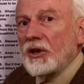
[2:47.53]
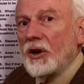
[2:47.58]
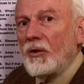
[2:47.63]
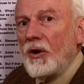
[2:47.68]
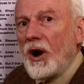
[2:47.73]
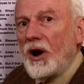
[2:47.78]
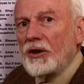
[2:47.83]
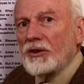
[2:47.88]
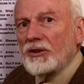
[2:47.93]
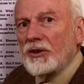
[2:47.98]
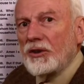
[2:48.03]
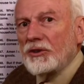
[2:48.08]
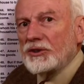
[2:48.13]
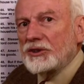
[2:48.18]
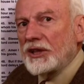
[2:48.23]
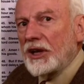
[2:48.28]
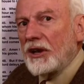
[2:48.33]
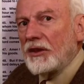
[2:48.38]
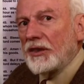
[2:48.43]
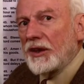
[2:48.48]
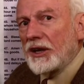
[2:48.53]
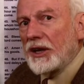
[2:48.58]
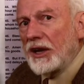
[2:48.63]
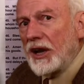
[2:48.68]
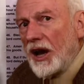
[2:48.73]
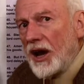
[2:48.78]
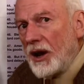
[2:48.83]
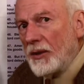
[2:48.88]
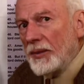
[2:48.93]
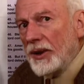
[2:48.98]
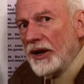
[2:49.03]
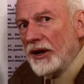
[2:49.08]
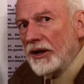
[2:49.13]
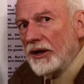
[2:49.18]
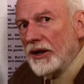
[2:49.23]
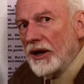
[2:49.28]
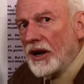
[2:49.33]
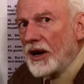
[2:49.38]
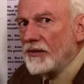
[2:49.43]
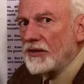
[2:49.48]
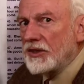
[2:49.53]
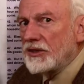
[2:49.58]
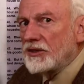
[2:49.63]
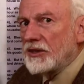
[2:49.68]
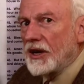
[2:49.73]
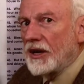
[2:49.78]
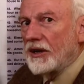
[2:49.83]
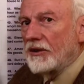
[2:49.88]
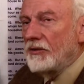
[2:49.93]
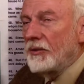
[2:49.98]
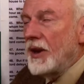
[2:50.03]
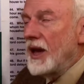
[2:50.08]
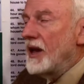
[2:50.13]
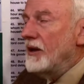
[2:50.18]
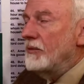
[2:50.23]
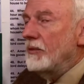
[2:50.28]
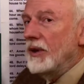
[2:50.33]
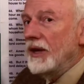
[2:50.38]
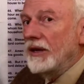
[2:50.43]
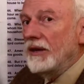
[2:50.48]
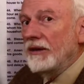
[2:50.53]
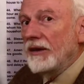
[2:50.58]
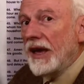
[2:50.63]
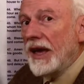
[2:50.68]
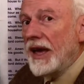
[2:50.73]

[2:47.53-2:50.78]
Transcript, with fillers: so also shall the coming of the Son of Man be.